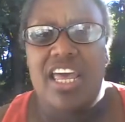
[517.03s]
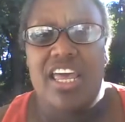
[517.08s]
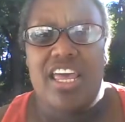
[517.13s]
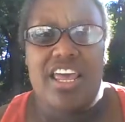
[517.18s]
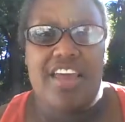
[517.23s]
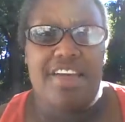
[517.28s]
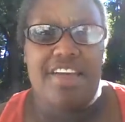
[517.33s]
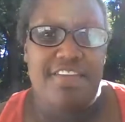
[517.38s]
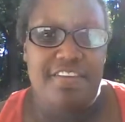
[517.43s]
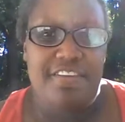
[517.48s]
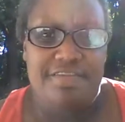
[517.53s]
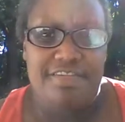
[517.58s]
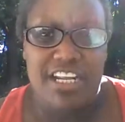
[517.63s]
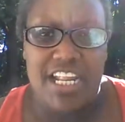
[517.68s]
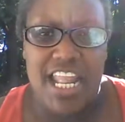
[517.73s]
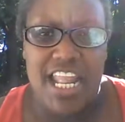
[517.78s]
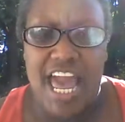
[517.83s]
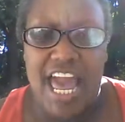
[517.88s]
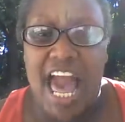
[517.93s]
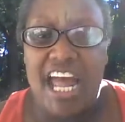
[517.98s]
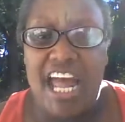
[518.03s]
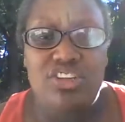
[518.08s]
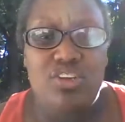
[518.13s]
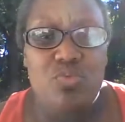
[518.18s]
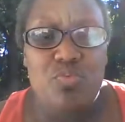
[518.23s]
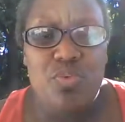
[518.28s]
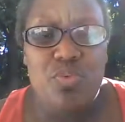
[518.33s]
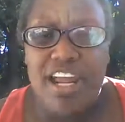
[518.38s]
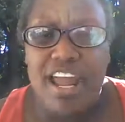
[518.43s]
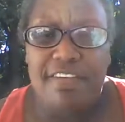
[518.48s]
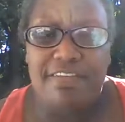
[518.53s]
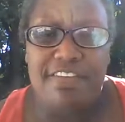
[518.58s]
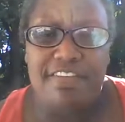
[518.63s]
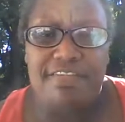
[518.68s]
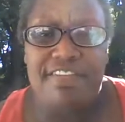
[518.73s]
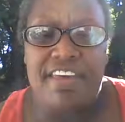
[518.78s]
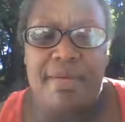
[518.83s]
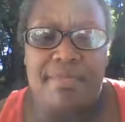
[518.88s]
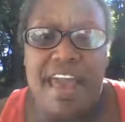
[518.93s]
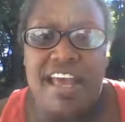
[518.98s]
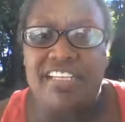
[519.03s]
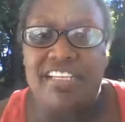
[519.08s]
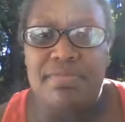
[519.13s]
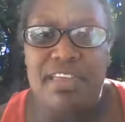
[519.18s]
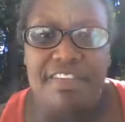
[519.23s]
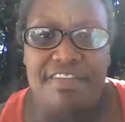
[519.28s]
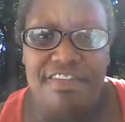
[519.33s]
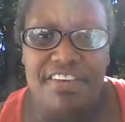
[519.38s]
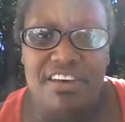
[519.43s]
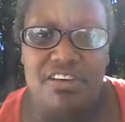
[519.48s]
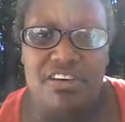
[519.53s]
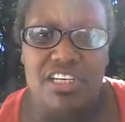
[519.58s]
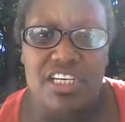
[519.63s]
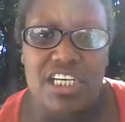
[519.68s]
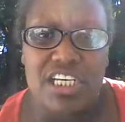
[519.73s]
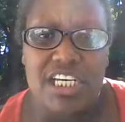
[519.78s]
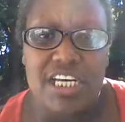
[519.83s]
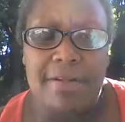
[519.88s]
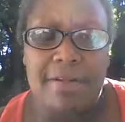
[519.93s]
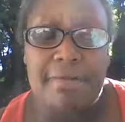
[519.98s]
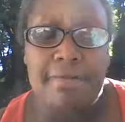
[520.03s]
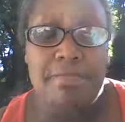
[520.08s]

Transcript: If you feel like I do whatever fit makes me feel good.